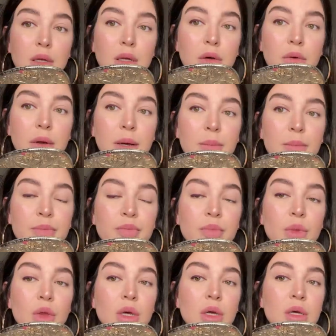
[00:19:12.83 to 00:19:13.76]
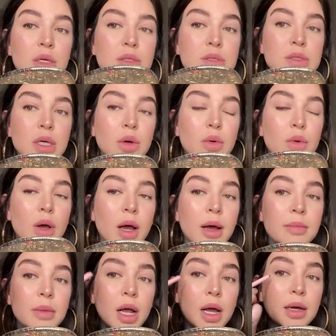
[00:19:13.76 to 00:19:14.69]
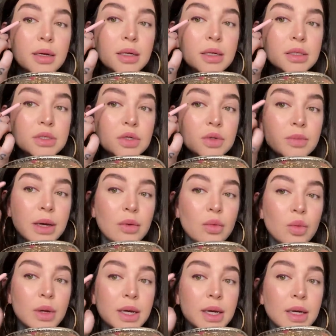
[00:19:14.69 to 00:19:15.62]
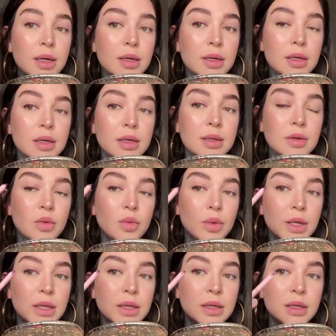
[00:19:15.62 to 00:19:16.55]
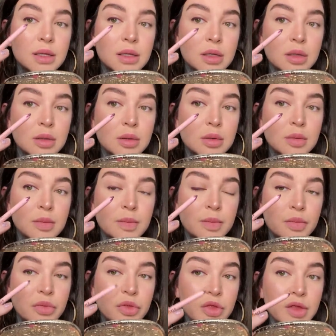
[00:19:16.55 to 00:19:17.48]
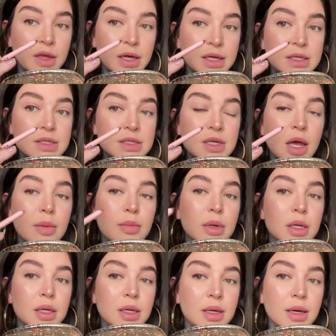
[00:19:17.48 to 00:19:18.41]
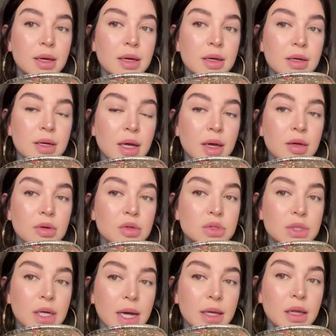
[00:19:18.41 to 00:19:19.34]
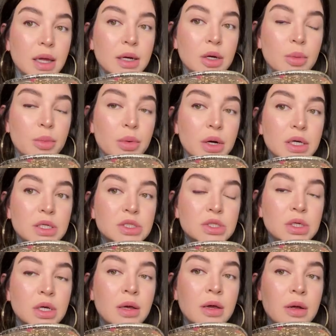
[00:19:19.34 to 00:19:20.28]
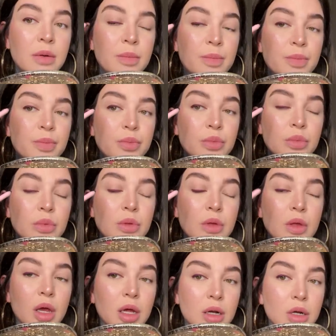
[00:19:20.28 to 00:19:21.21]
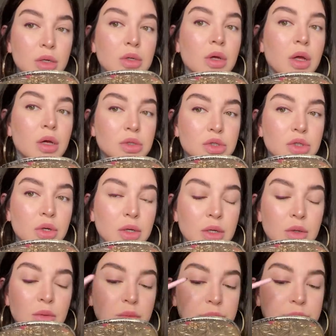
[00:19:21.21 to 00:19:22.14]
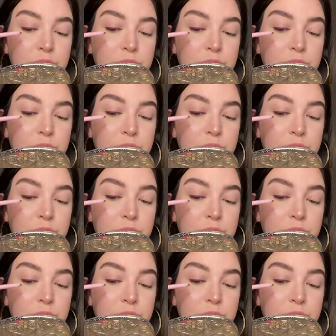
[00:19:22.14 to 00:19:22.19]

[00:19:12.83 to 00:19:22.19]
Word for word: Okay, so I'm not gonna do my wing with this. I'm gonna get an angled eyeliner brush and I'll, I'll show you.